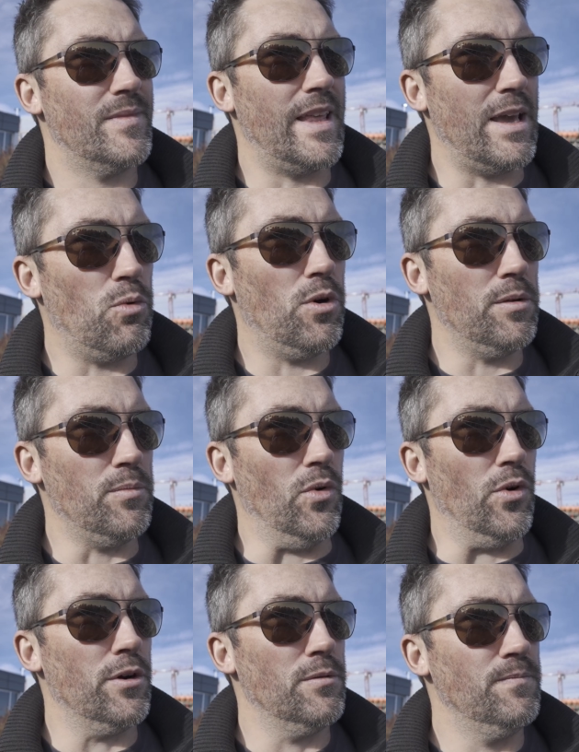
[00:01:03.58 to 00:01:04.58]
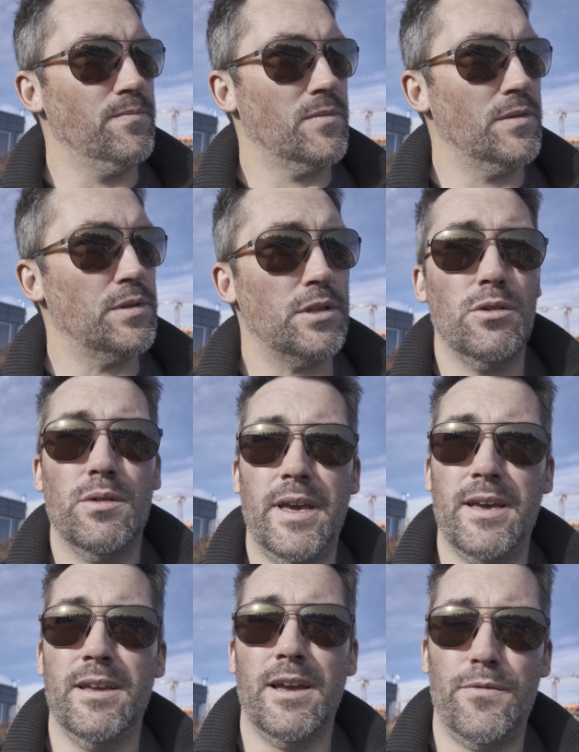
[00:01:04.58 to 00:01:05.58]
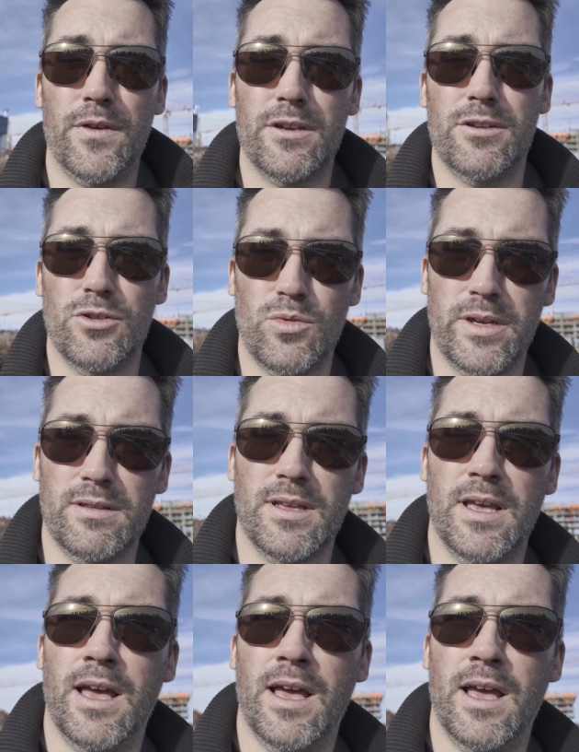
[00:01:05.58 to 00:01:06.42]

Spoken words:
they want more. So hey, I figured, you know what?